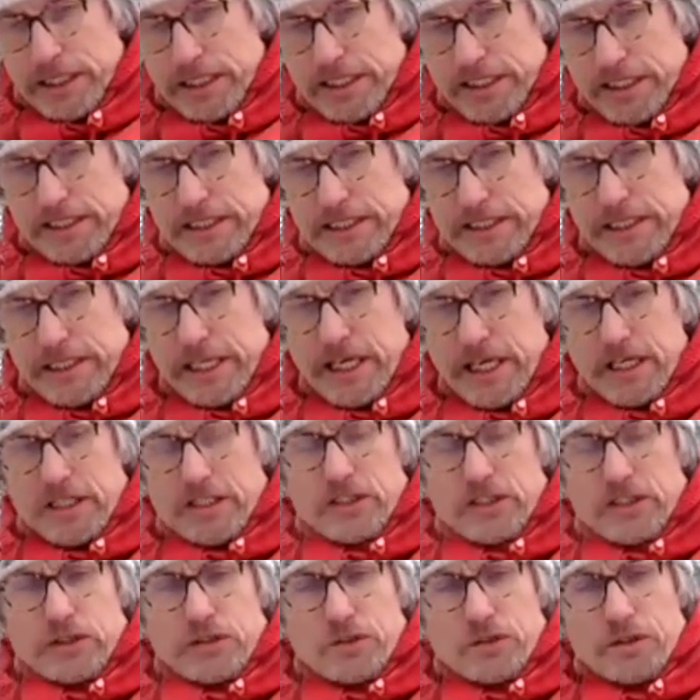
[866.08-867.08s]
in the
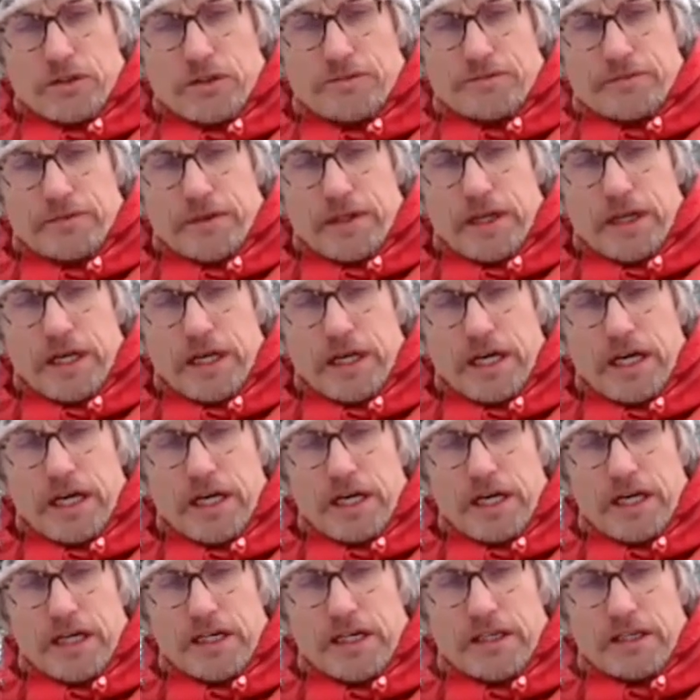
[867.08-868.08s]
article,
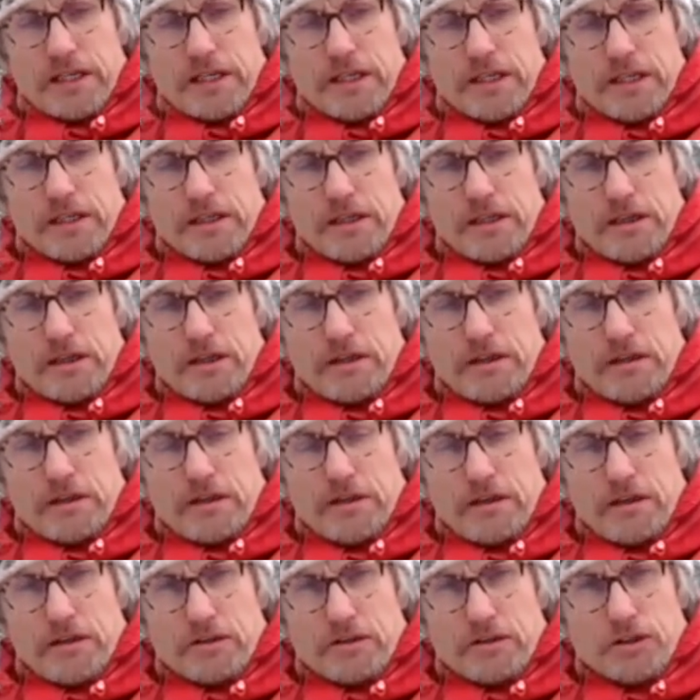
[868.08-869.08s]
I
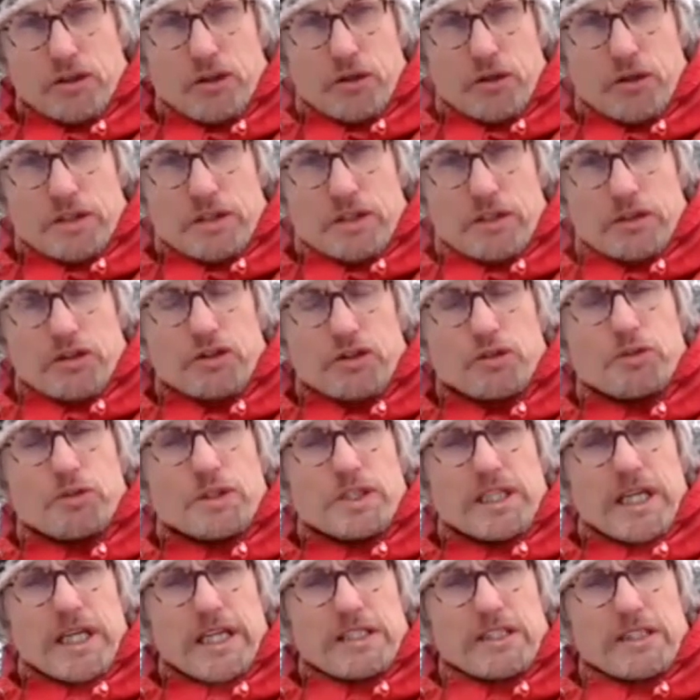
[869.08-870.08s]
draw, drew
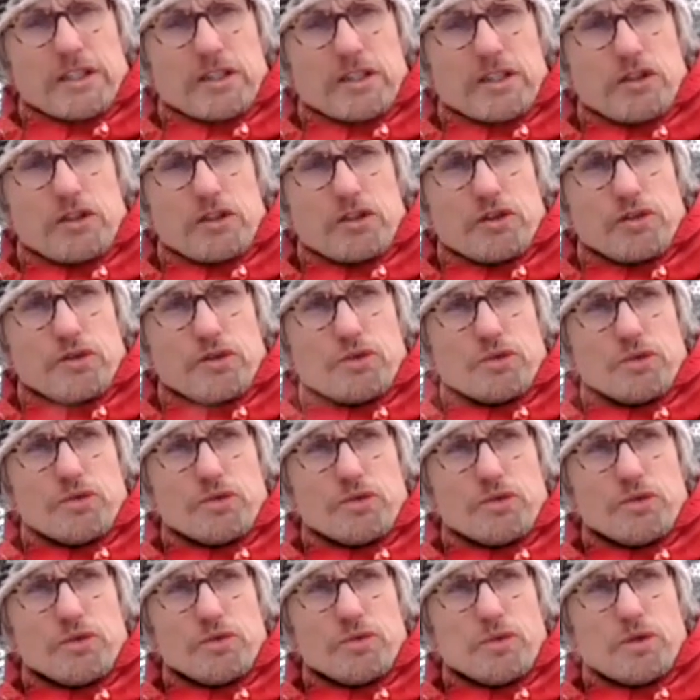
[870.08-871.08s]
attention
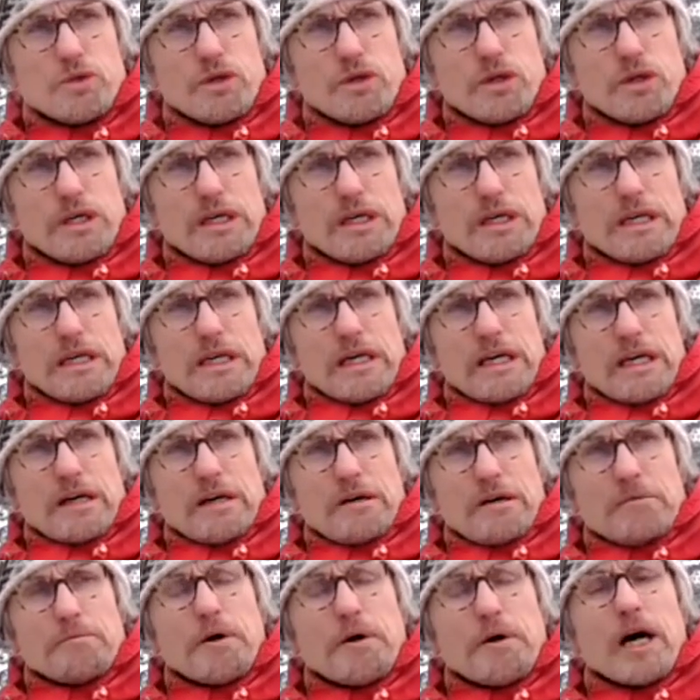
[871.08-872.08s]
to
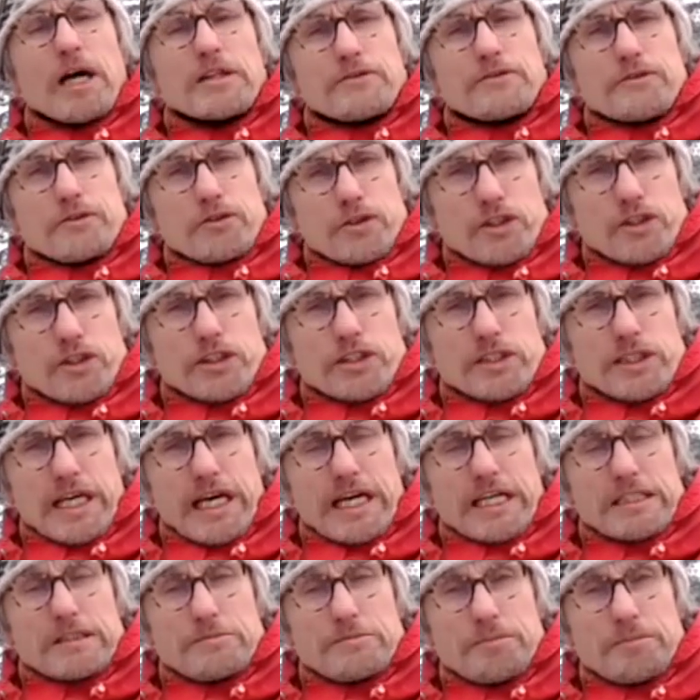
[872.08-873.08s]
mindfulness
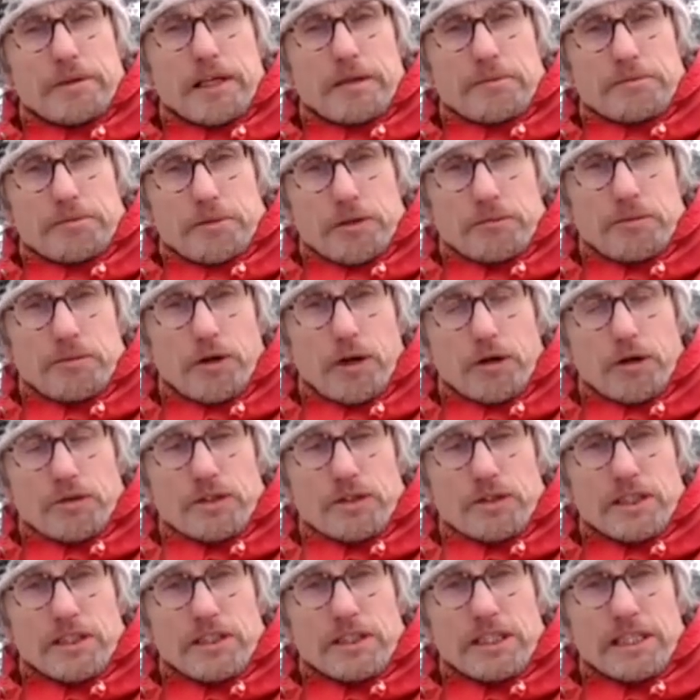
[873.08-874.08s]
as being
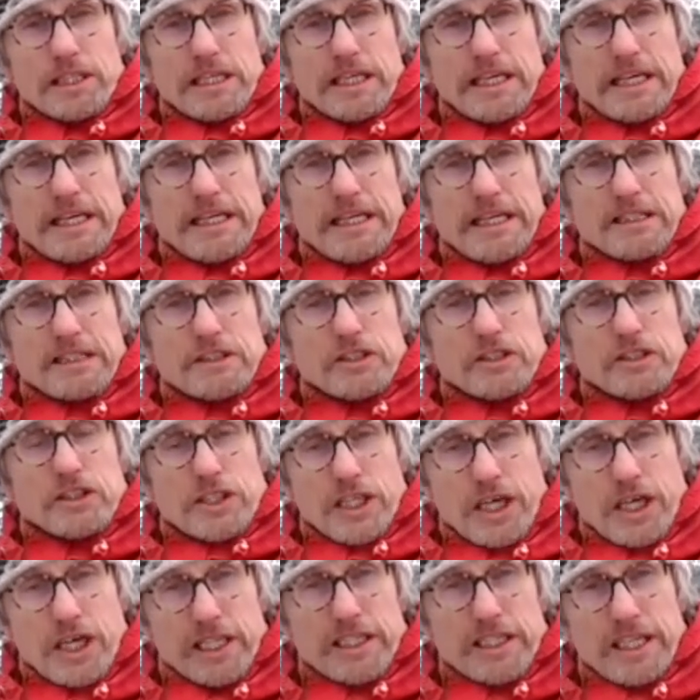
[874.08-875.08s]
promoted in
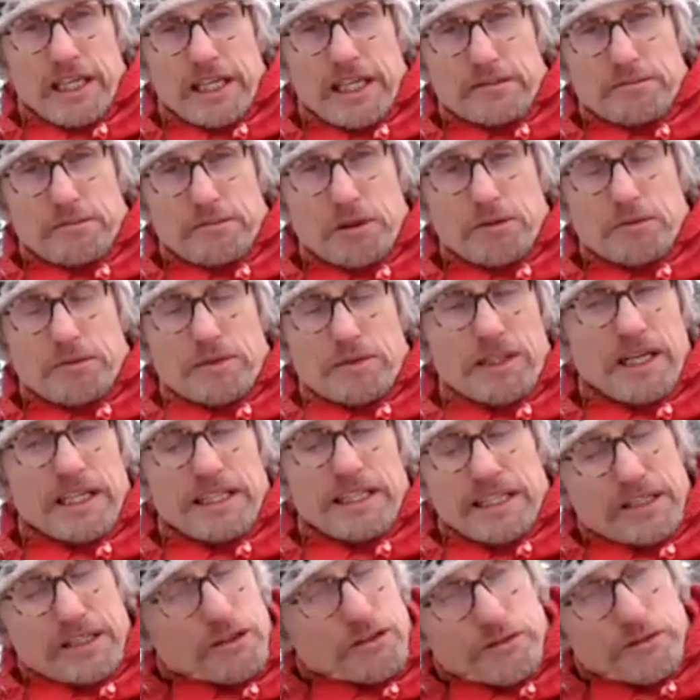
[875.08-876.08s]
society at the moment.
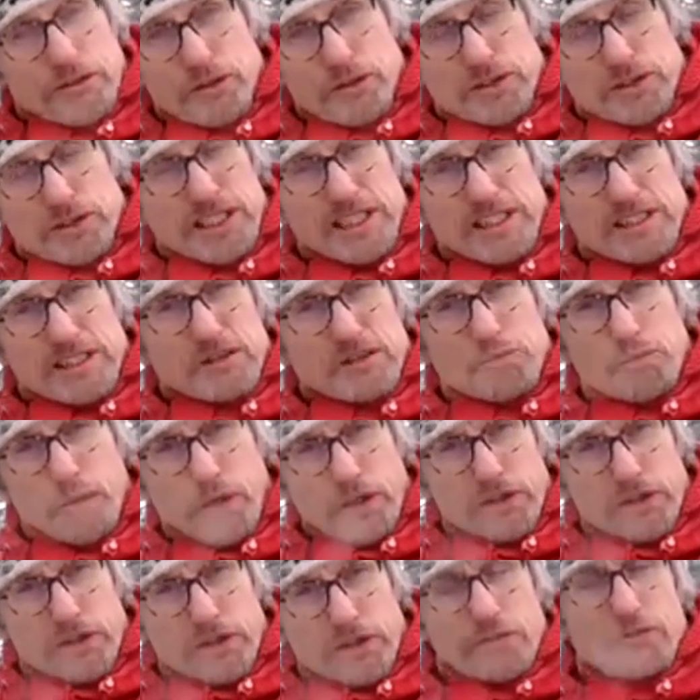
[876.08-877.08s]
And of course, it's
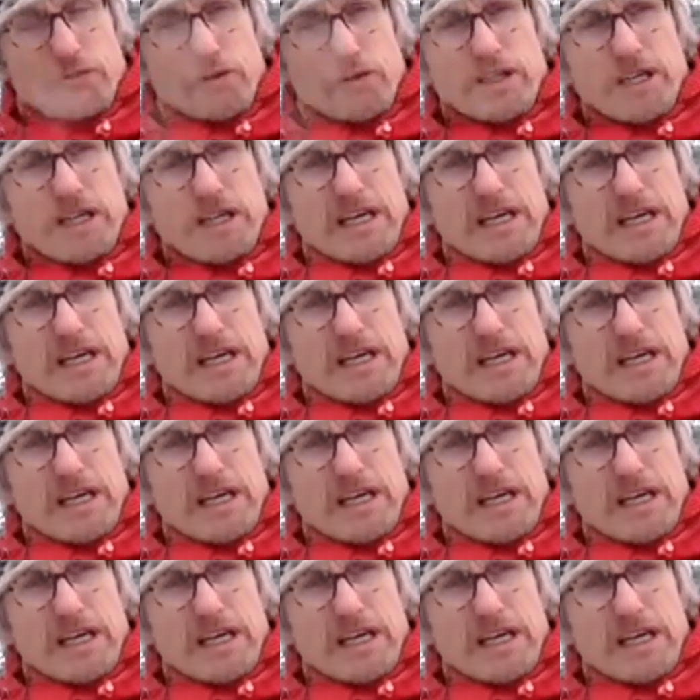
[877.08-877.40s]
wonderful.